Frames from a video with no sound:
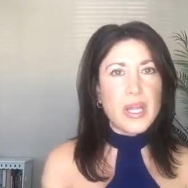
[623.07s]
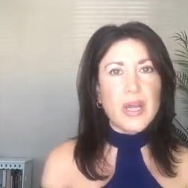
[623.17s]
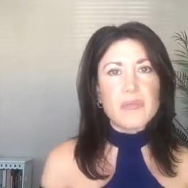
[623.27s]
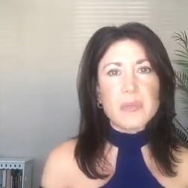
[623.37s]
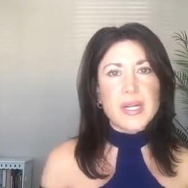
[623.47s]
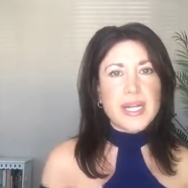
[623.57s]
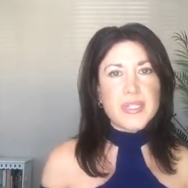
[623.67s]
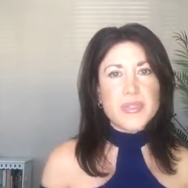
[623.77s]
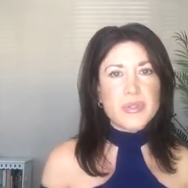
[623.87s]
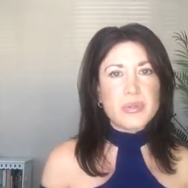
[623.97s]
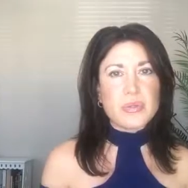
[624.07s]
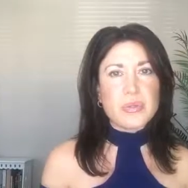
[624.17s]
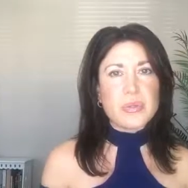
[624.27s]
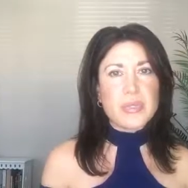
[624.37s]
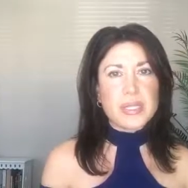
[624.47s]
of what I do
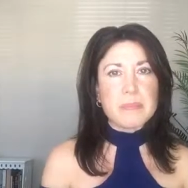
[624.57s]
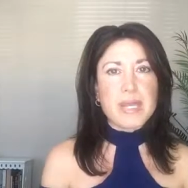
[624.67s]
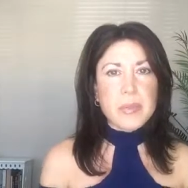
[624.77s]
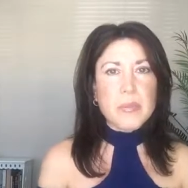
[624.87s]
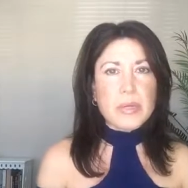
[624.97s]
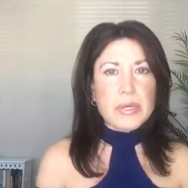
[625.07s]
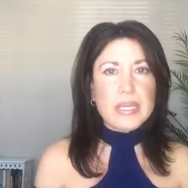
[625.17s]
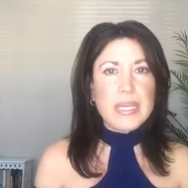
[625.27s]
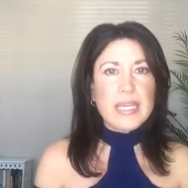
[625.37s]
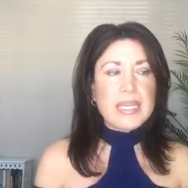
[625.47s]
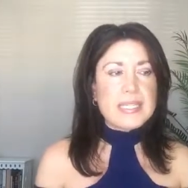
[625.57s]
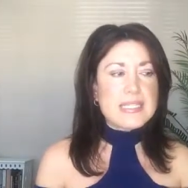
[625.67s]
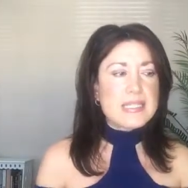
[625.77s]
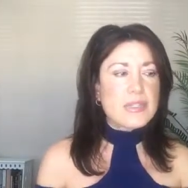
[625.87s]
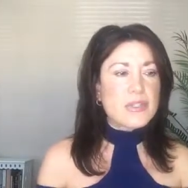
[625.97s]
in my work,
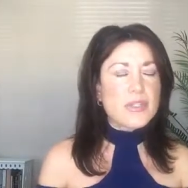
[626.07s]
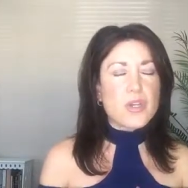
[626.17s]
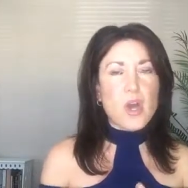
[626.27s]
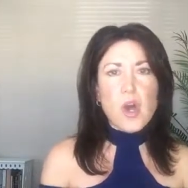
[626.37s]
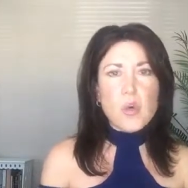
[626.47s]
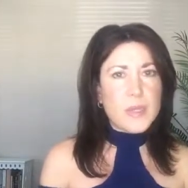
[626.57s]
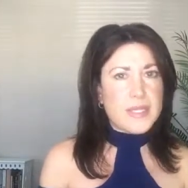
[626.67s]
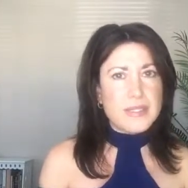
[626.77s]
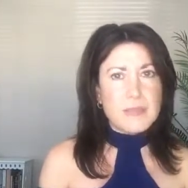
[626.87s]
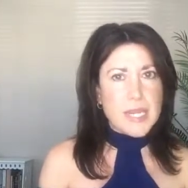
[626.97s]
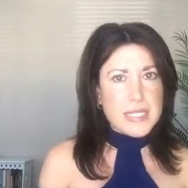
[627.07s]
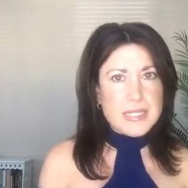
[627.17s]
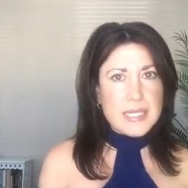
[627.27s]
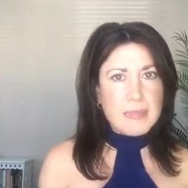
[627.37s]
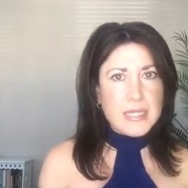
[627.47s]
is there's always the
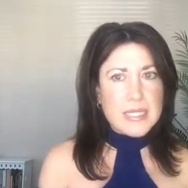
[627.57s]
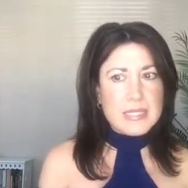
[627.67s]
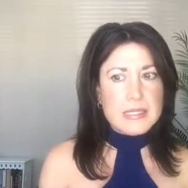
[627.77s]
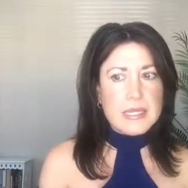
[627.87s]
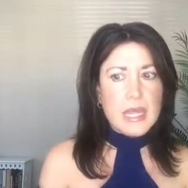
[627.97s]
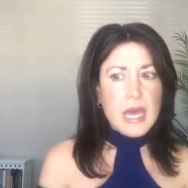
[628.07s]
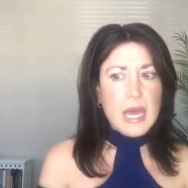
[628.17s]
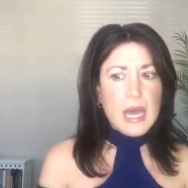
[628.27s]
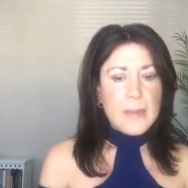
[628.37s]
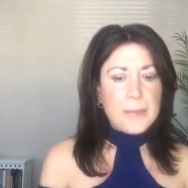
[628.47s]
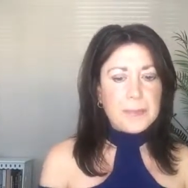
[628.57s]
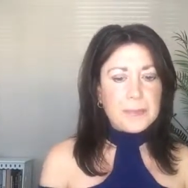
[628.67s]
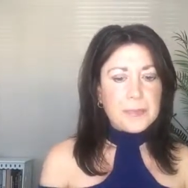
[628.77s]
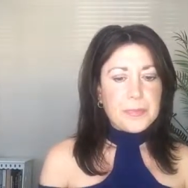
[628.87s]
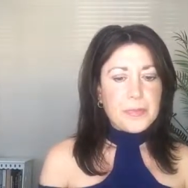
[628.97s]
mindset piece.
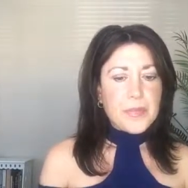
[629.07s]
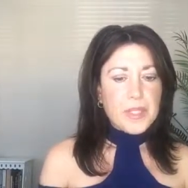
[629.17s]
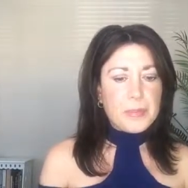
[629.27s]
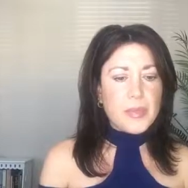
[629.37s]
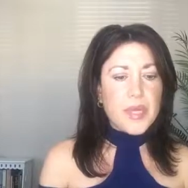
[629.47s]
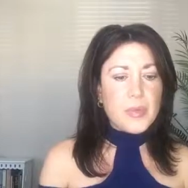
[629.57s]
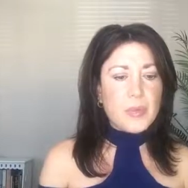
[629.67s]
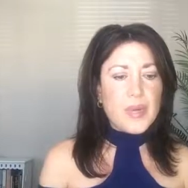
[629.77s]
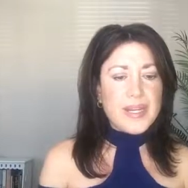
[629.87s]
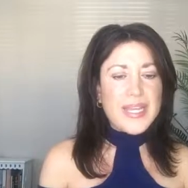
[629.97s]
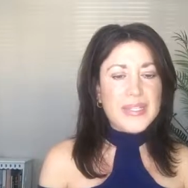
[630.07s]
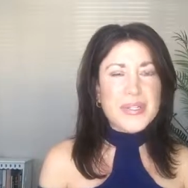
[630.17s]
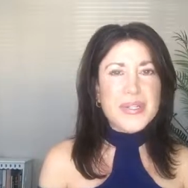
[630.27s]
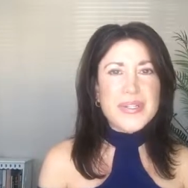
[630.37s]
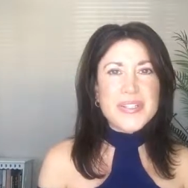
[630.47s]
But what I
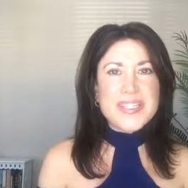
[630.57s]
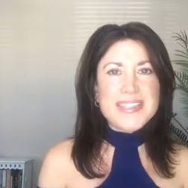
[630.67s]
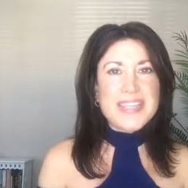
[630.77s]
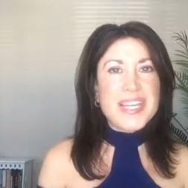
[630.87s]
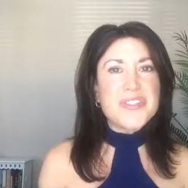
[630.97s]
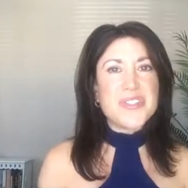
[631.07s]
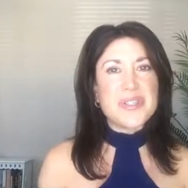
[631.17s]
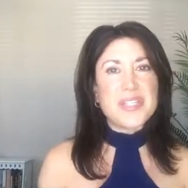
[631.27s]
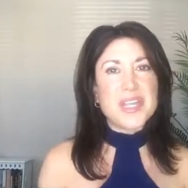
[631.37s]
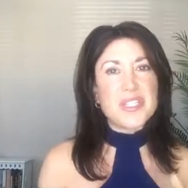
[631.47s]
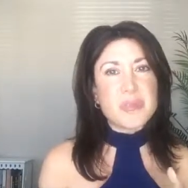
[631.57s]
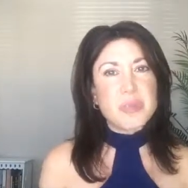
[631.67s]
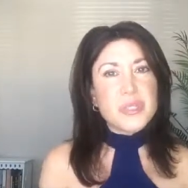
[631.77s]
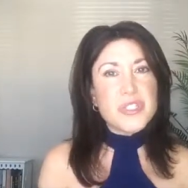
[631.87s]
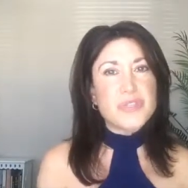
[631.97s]
learned is the answer is not to
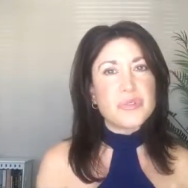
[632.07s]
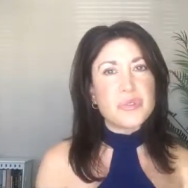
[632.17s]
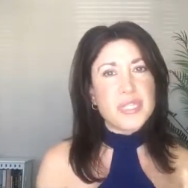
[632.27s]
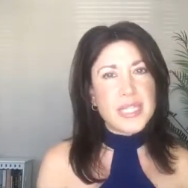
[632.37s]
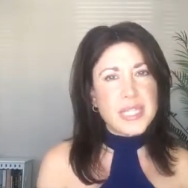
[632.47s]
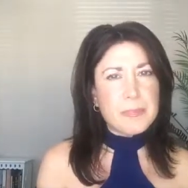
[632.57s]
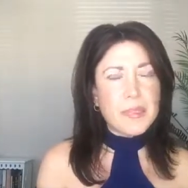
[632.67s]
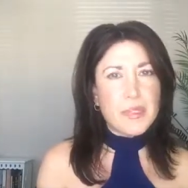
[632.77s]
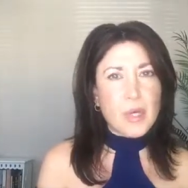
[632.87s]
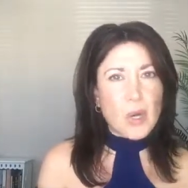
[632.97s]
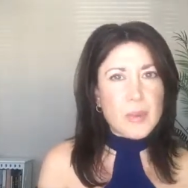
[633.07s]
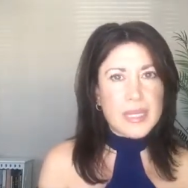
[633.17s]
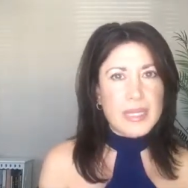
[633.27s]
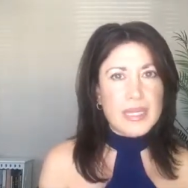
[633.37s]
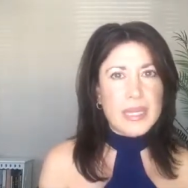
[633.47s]
push through, to keep
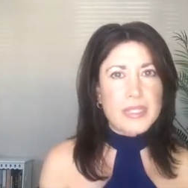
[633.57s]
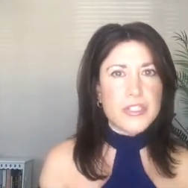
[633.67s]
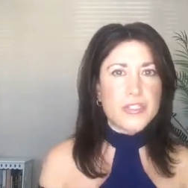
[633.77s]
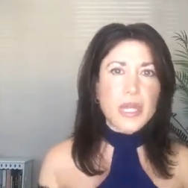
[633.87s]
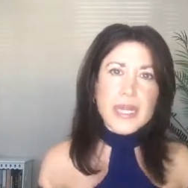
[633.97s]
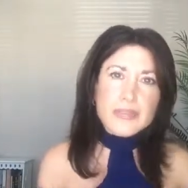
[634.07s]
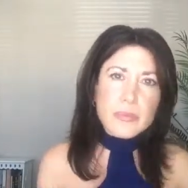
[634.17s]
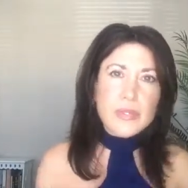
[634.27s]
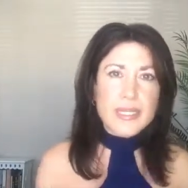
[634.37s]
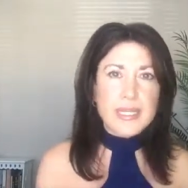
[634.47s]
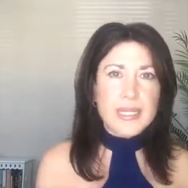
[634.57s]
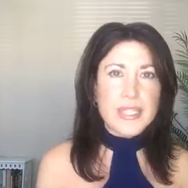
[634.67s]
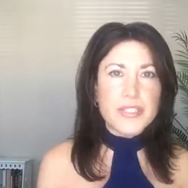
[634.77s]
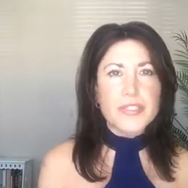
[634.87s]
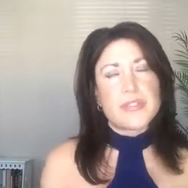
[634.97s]
going, because you're kind of working
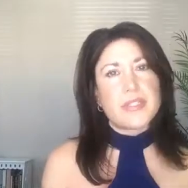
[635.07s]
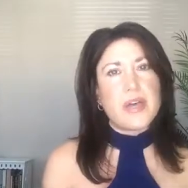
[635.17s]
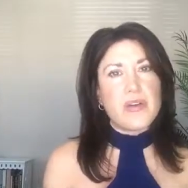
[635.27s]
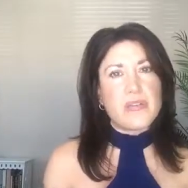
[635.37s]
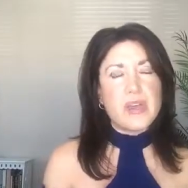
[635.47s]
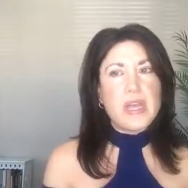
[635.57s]
against yourself.